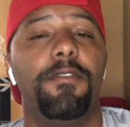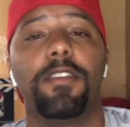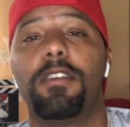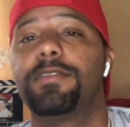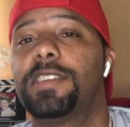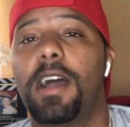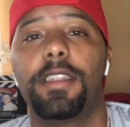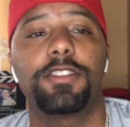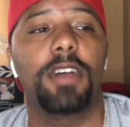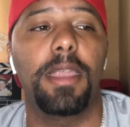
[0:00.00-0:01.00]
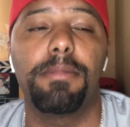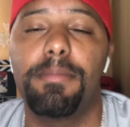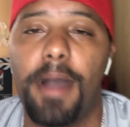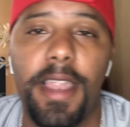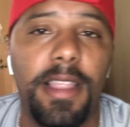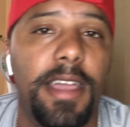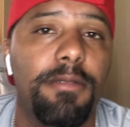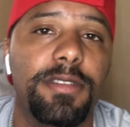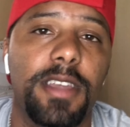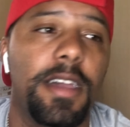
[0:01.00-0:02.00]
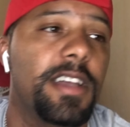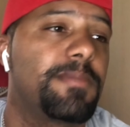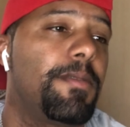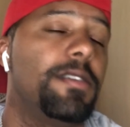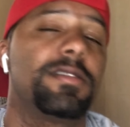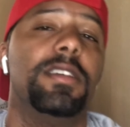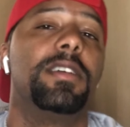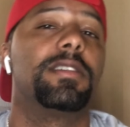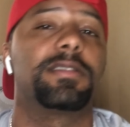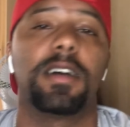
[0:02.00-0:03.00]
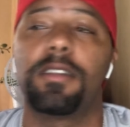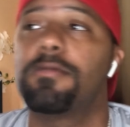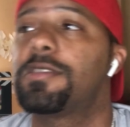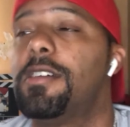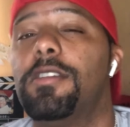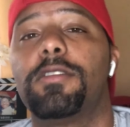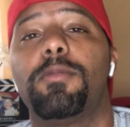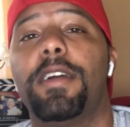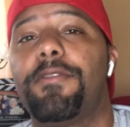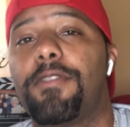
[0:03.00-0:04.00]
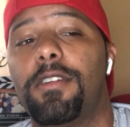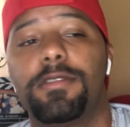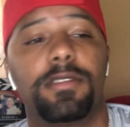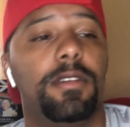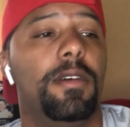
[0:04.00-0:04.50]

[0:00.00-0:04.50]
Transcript: for those y'all that try to be body language experts, Castano turned away first,